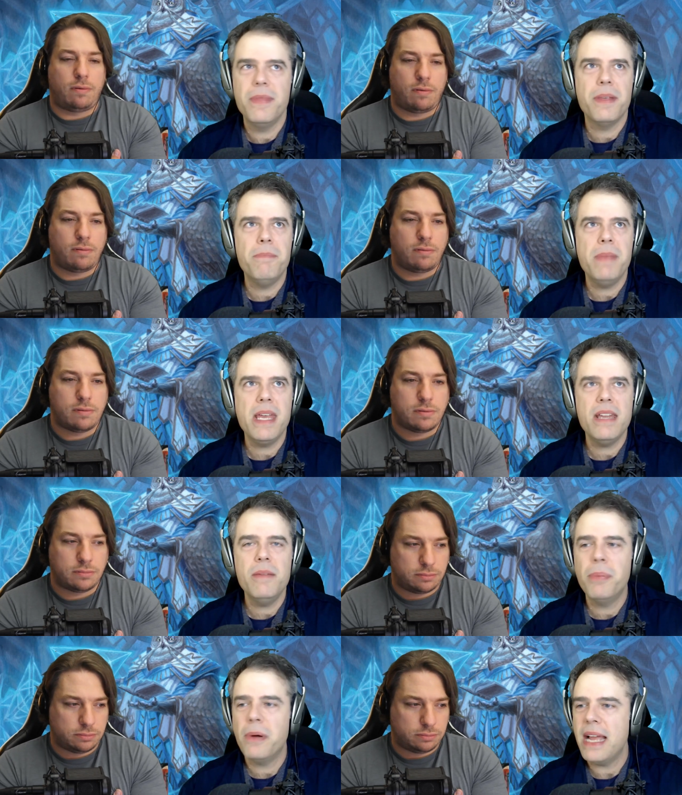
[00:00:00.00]
Speaker 1: the
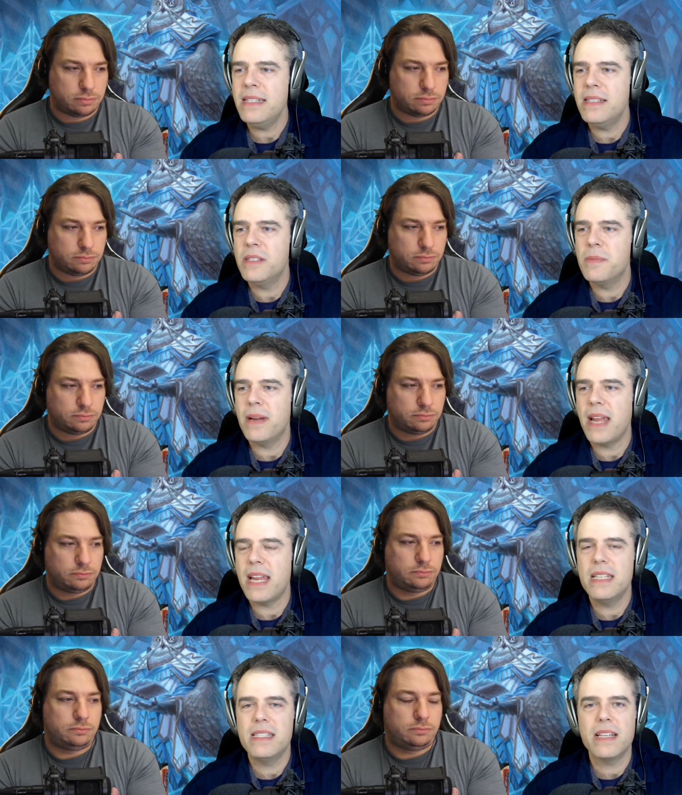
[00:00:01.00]
mid price is about
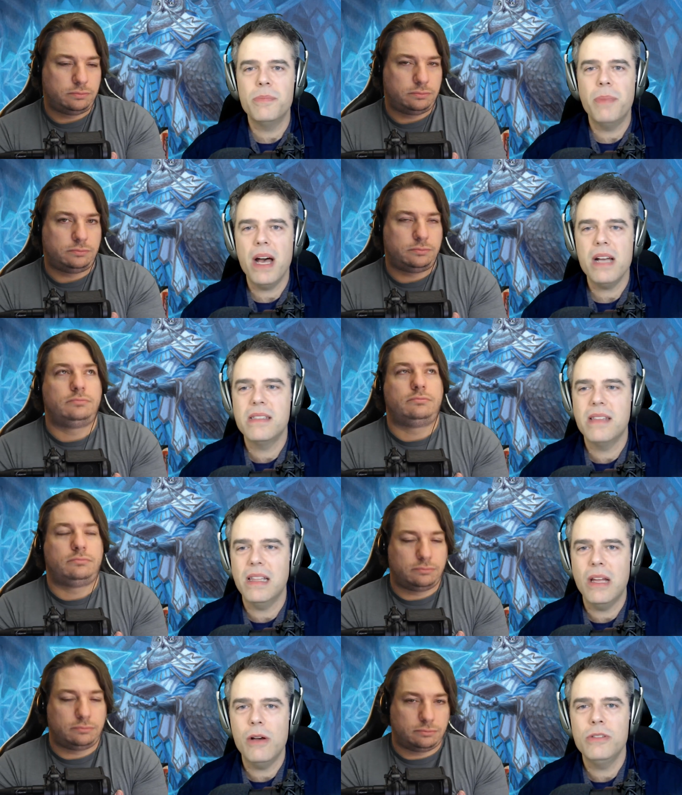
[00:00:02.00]
eighty-six bucks. The
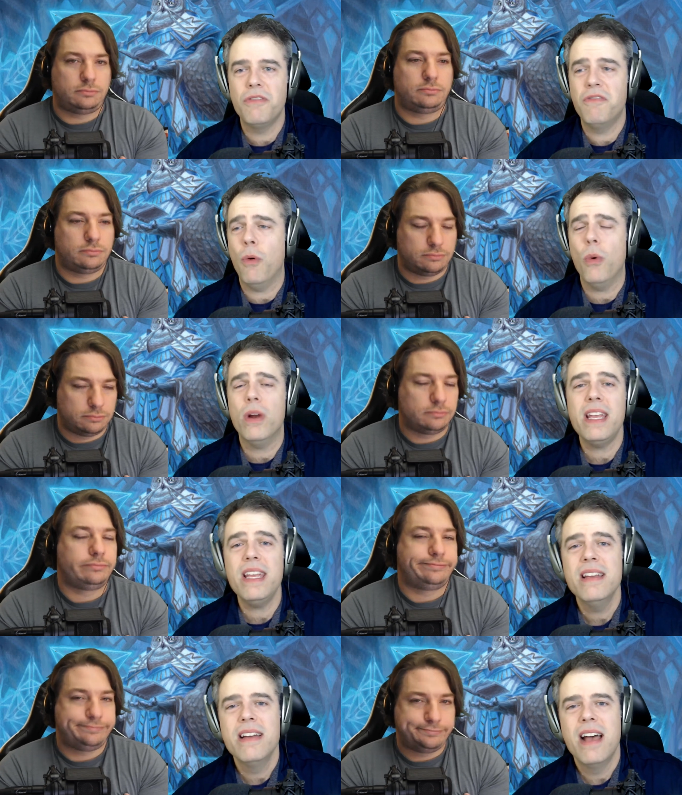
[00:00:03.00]
low is
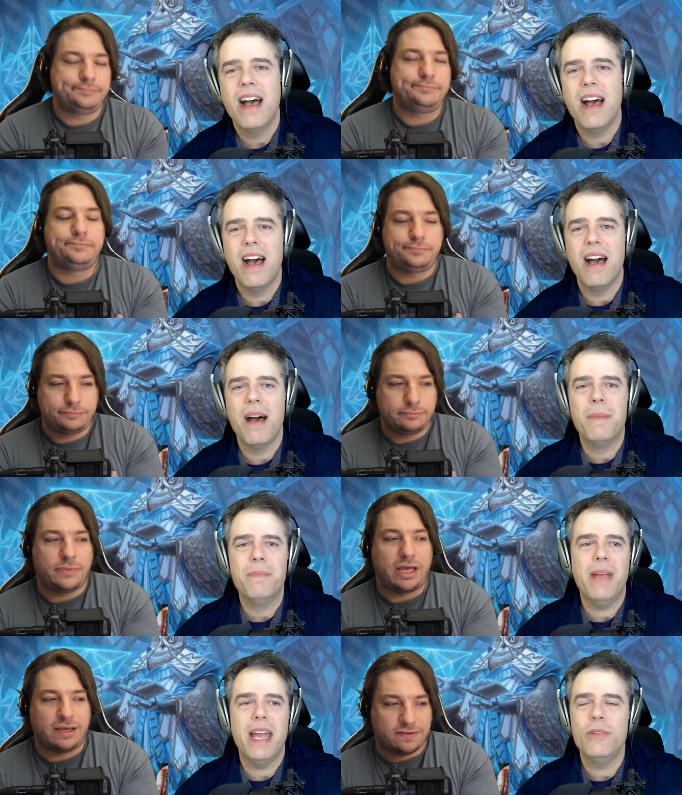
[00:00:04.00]
forty.
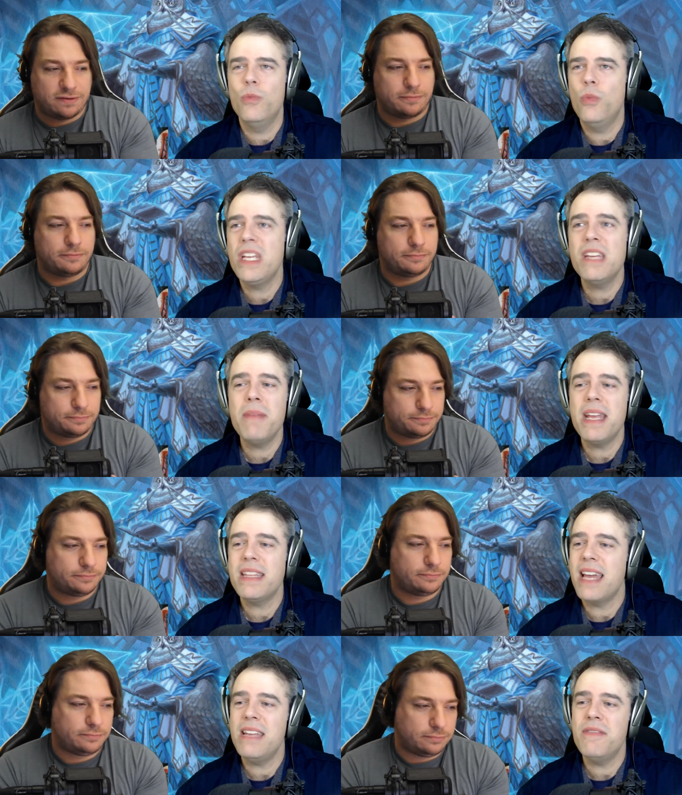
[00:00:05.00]
Um, nice. And we can make
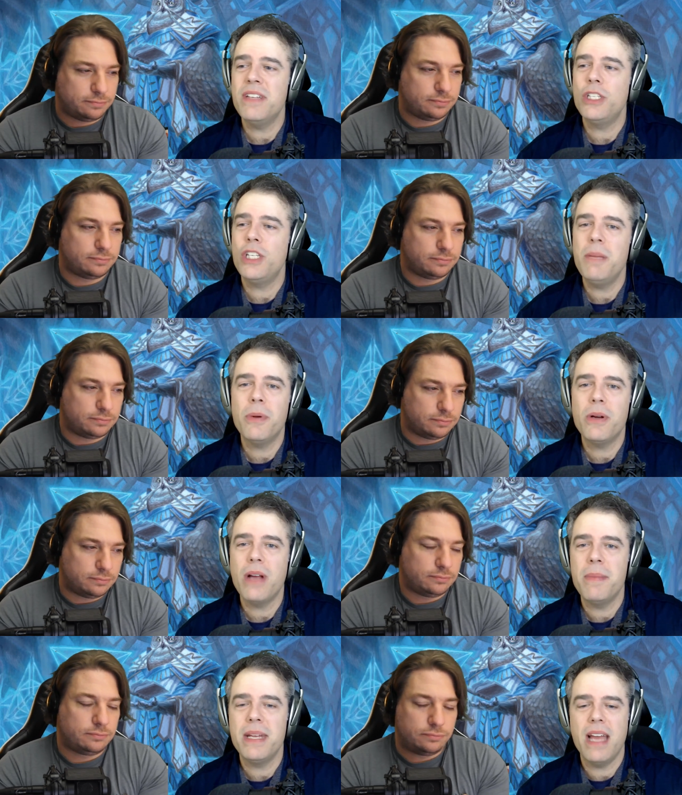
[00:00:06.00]
that even cheaper.
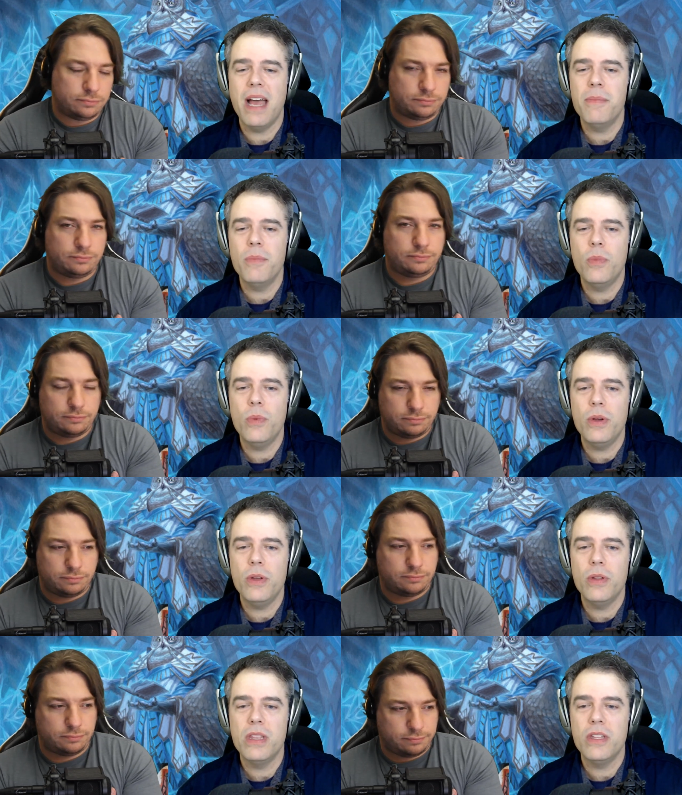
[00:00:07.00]
I mean, I,
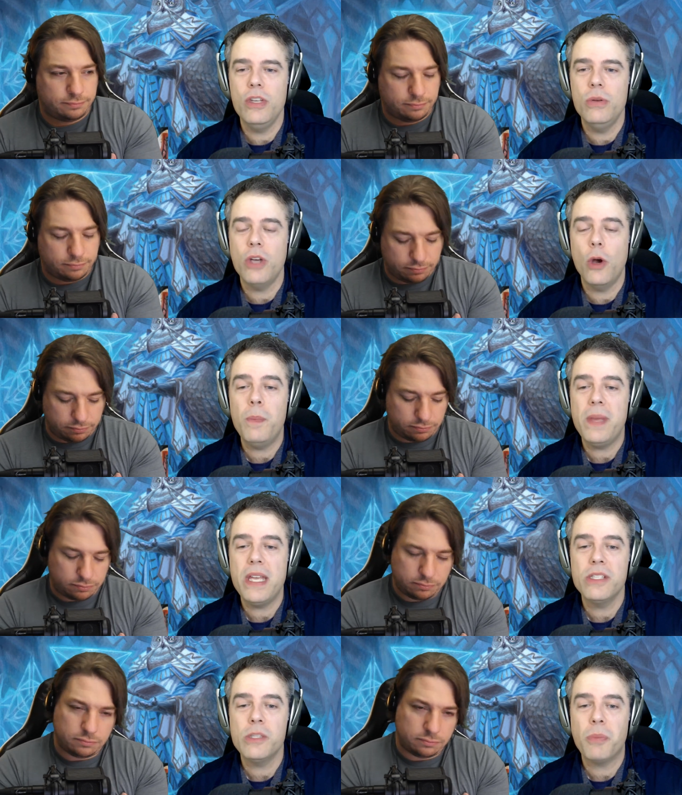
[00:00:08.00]

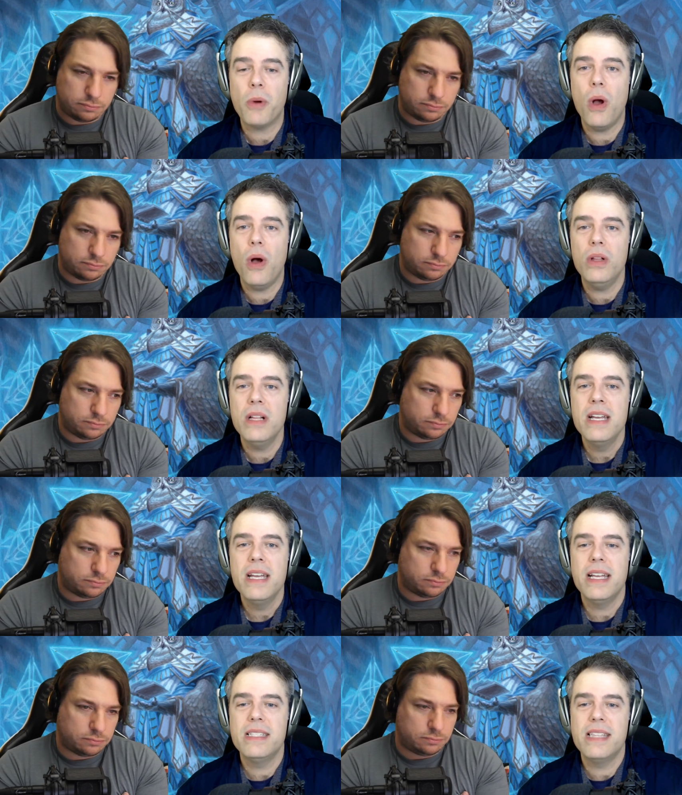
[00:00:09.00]
Utopia Sprawl
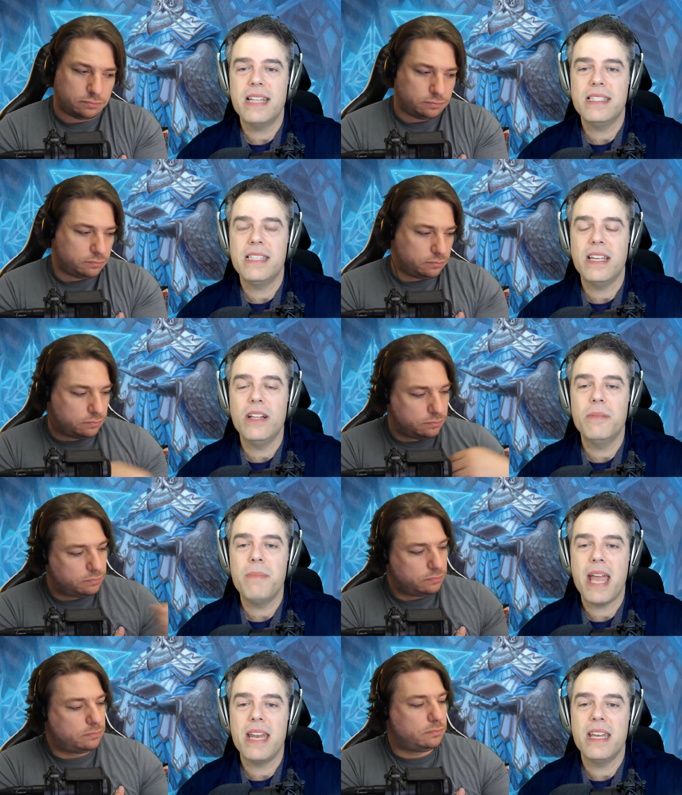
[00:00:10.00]
is that single
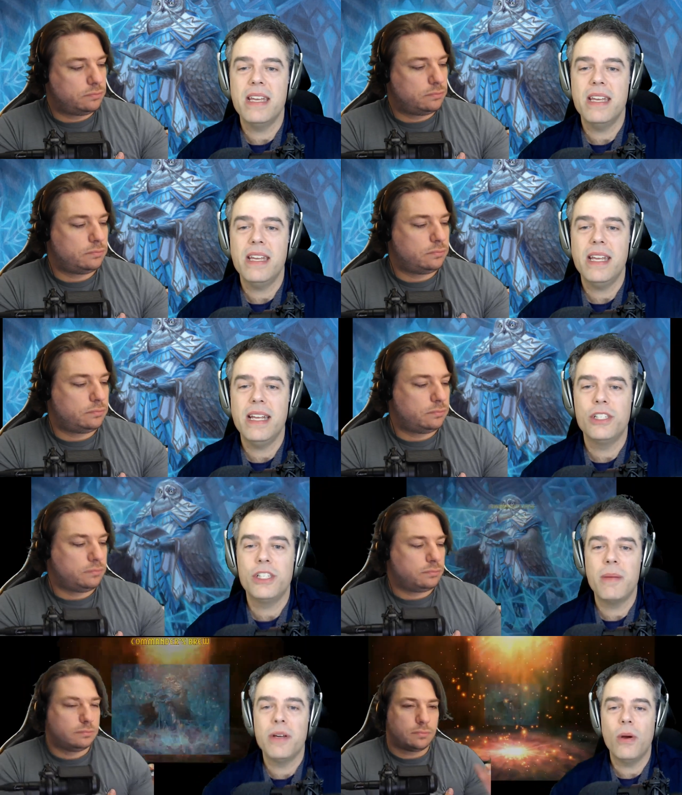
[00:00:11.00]
mana
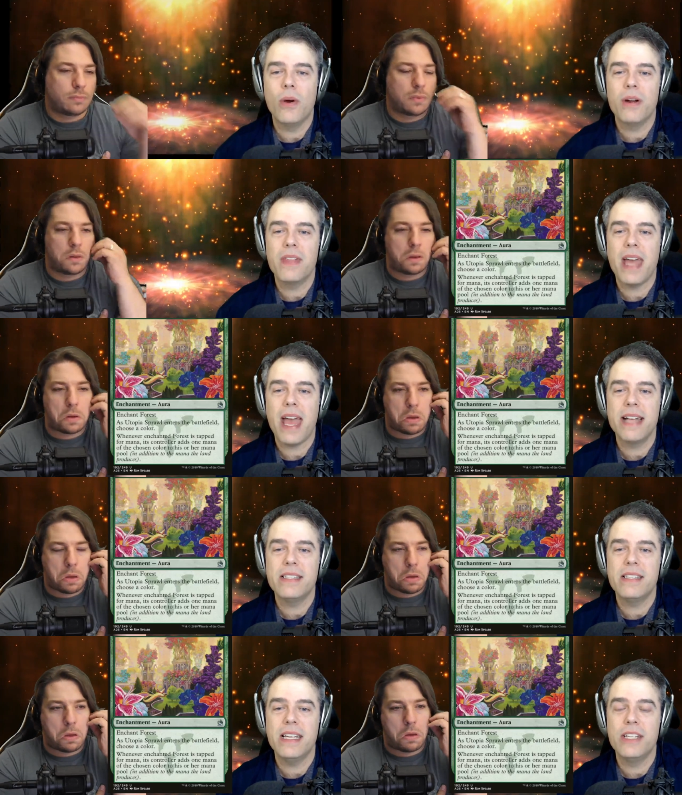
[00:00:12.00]
enchantment aura that
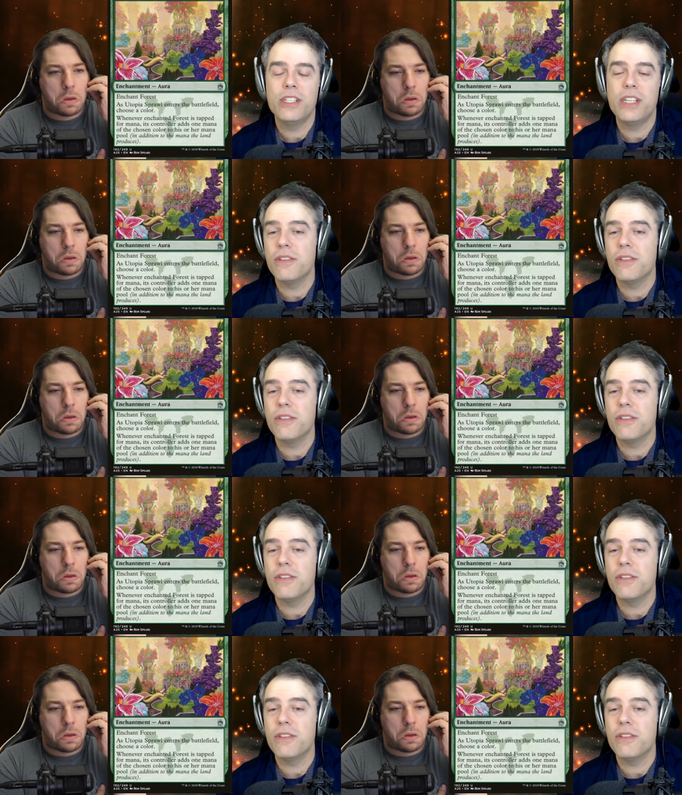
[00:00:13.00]
has to enchant a